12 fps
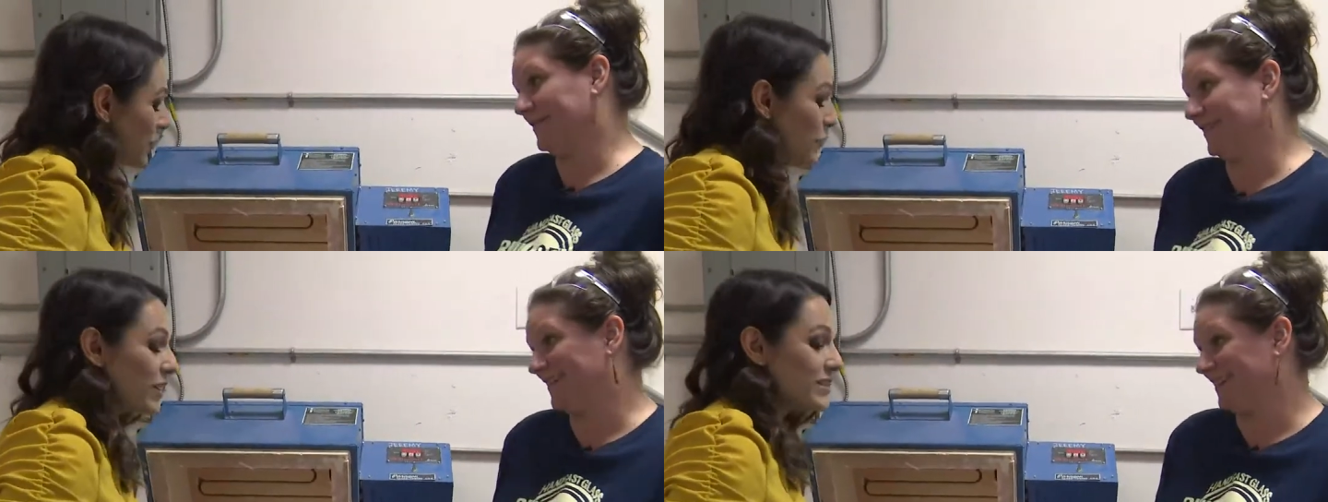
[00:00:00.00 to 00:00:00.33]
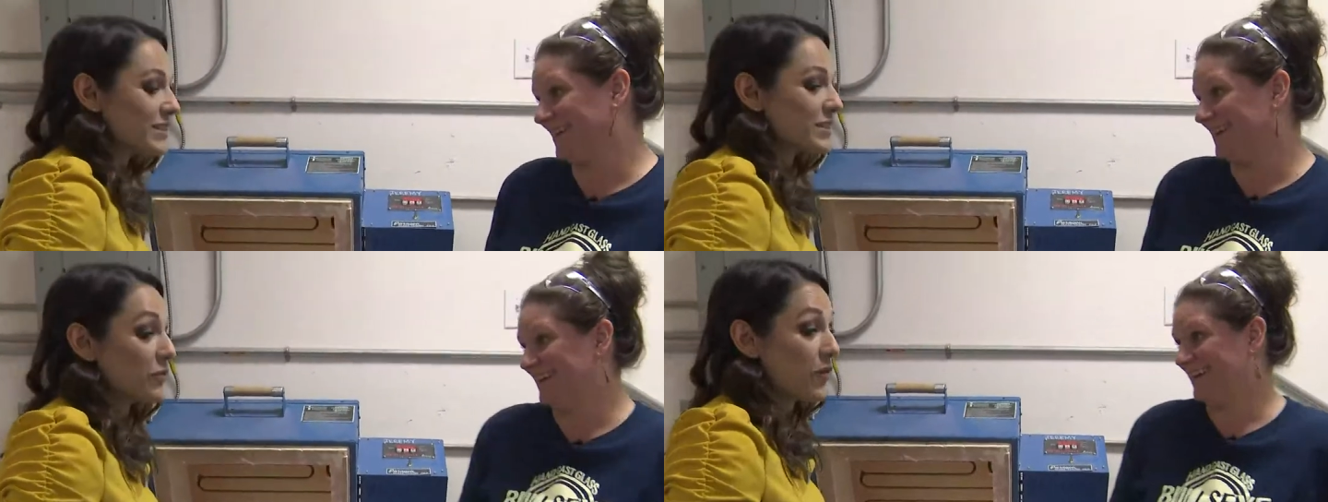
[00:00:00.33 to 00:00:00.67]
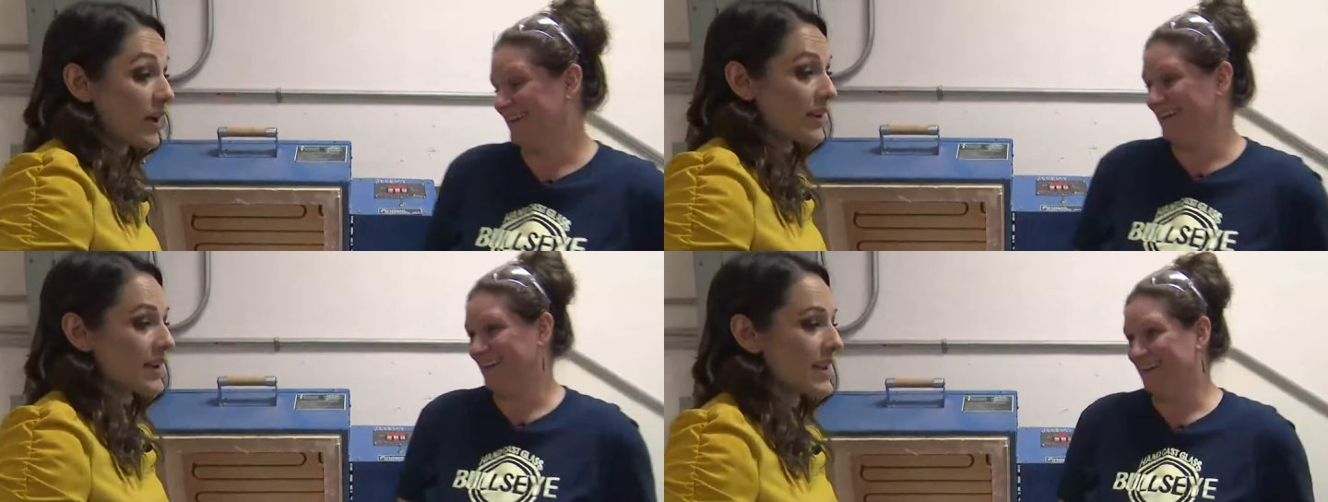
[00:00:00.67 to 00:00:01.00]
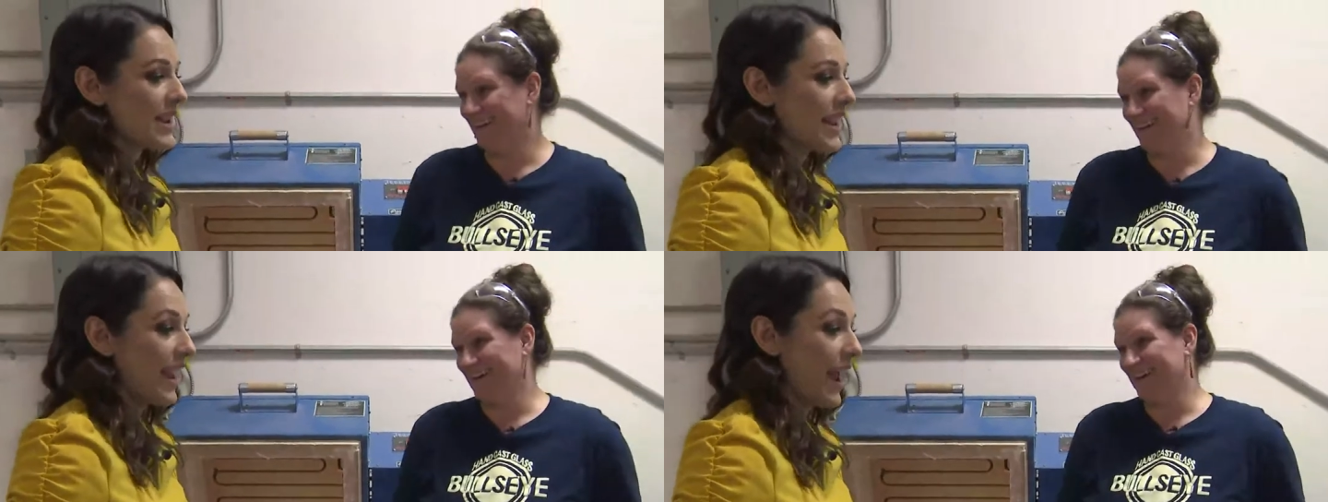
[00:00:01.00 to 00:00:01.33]
Speaker 1: It was. It's fun. It,
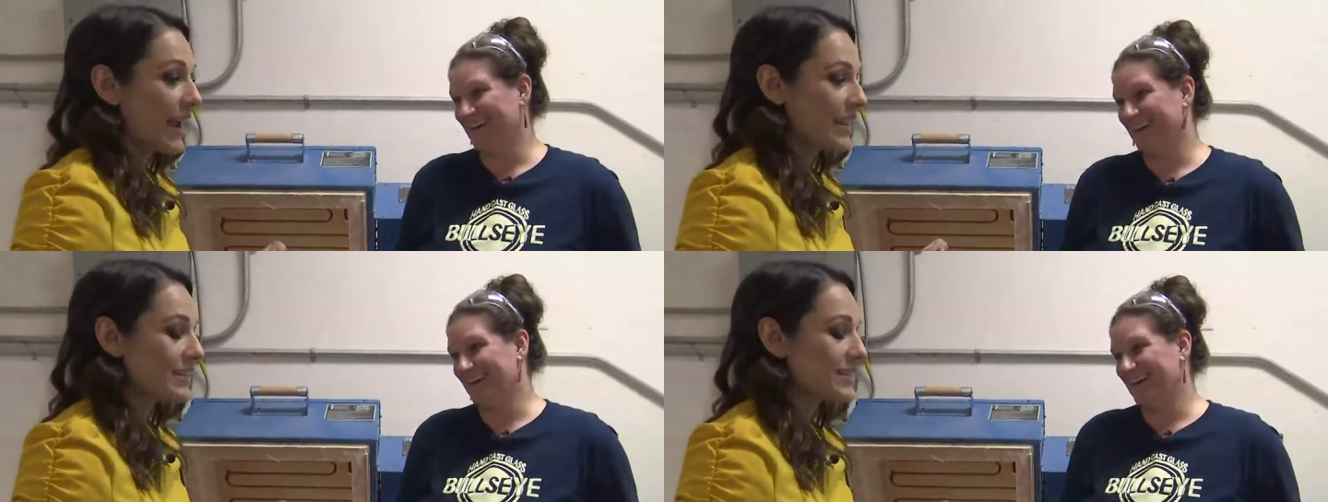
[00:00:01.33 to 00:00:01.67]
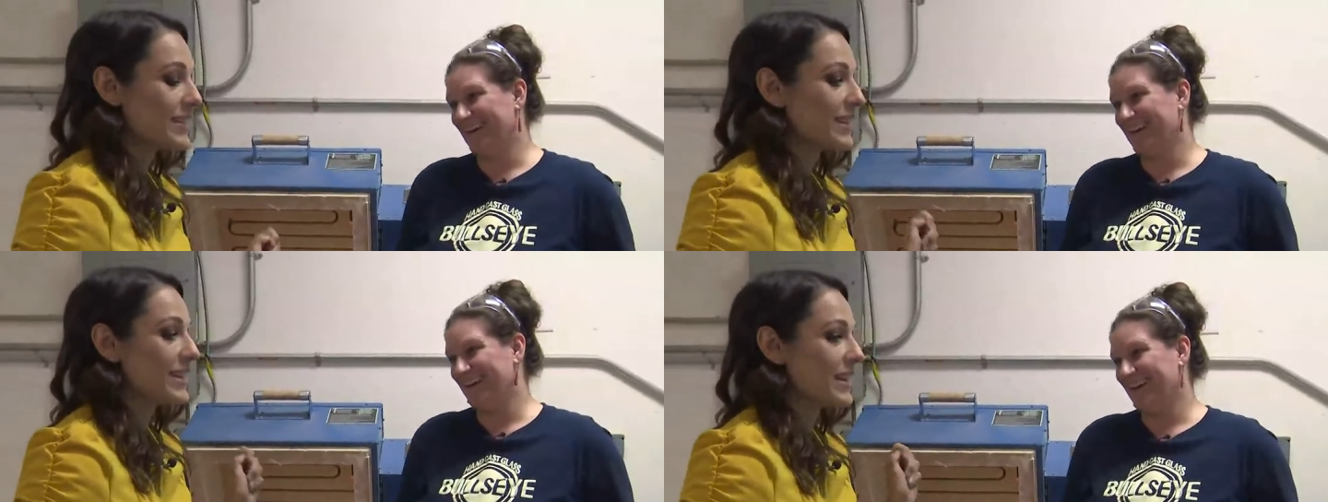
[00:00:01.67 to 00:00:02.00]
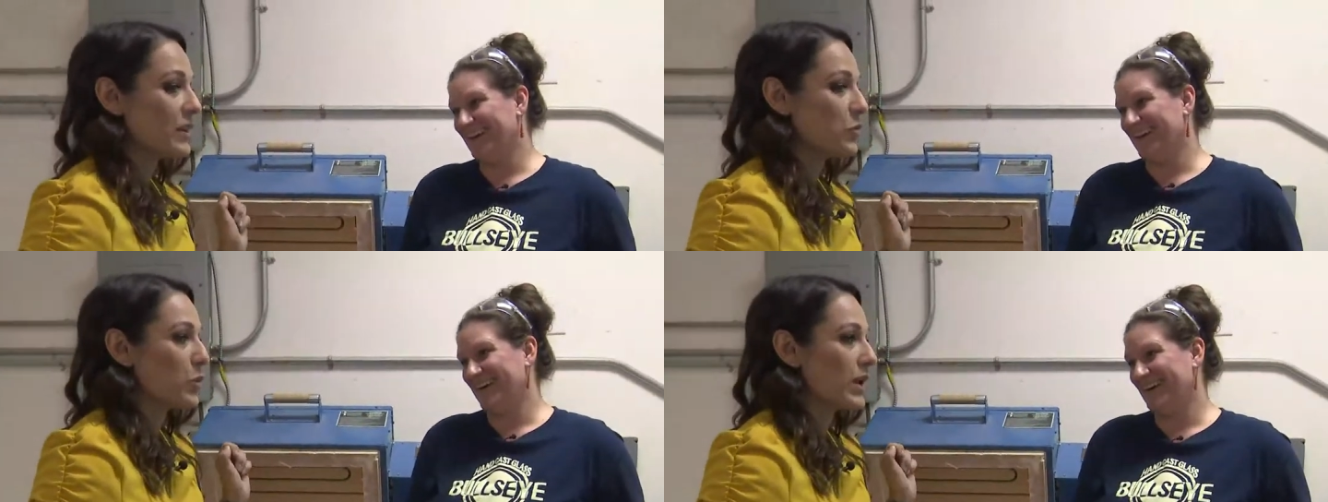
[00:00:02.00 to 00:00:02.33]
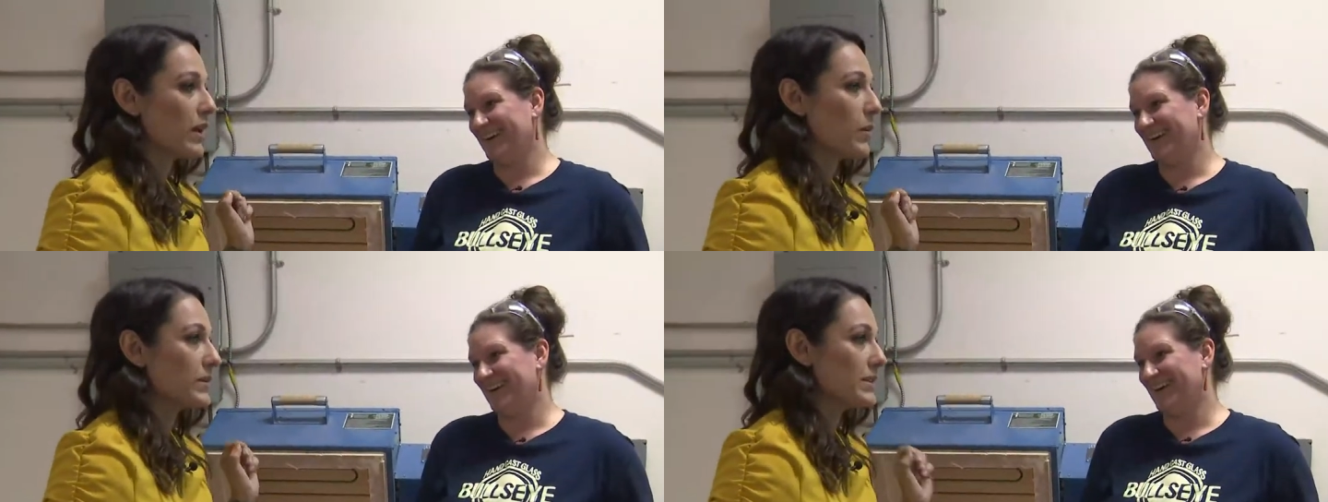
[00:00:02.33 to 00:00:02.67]
I can see that it could
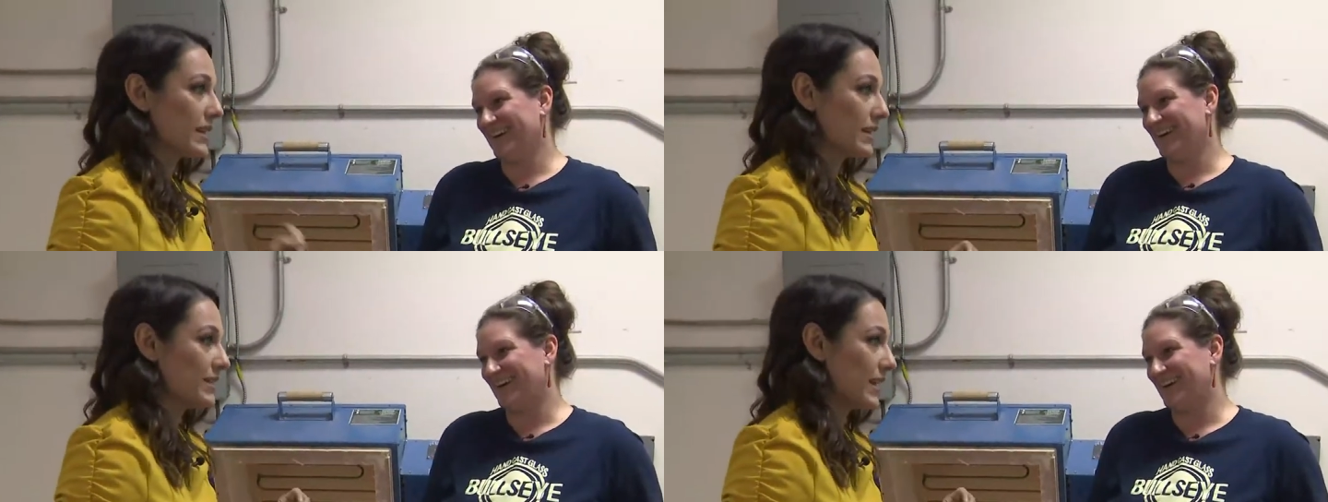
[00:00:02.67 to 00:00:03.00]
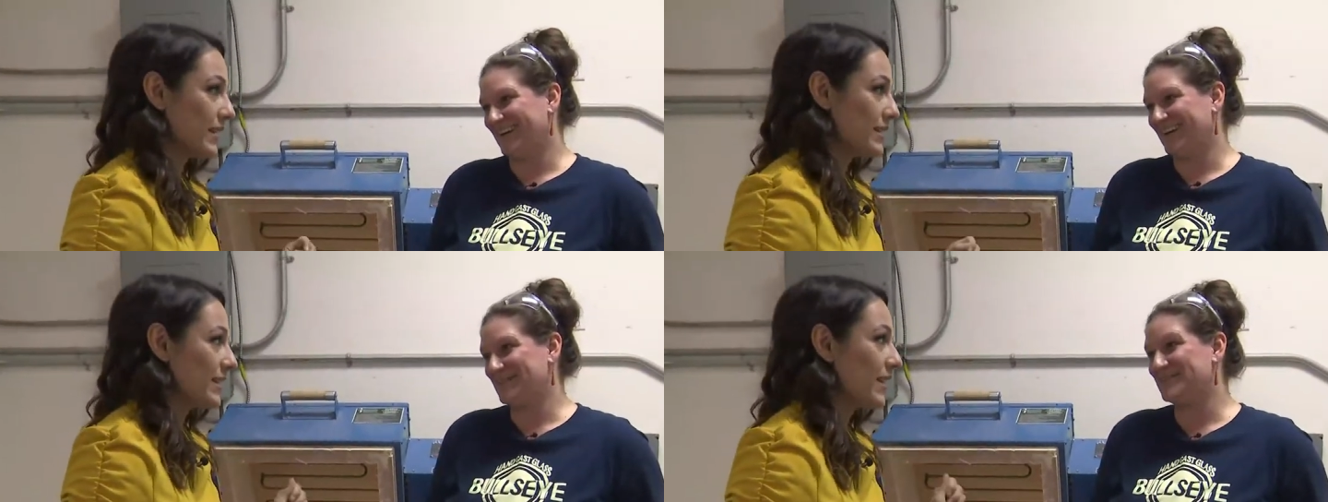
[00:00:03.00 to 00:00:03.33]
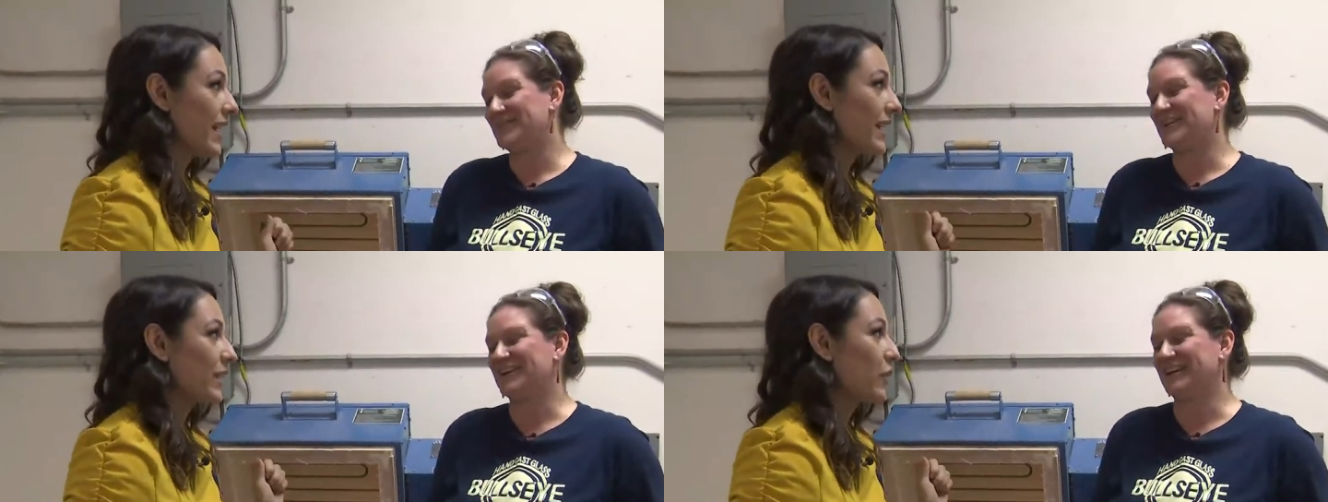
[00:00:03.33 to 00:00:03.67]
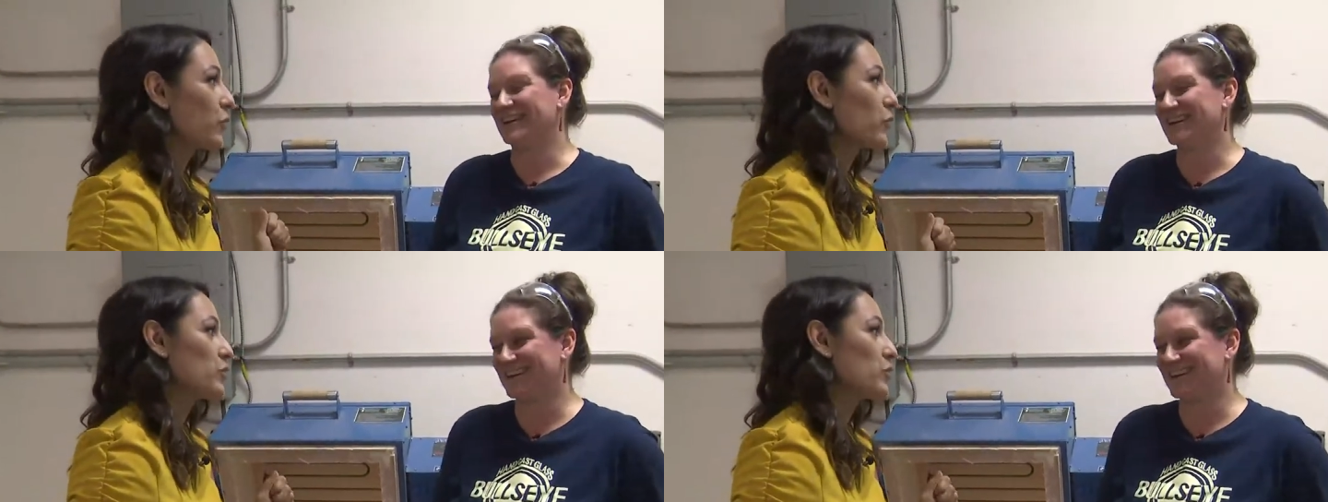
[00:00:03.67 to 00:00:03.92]
become addicting to like Very.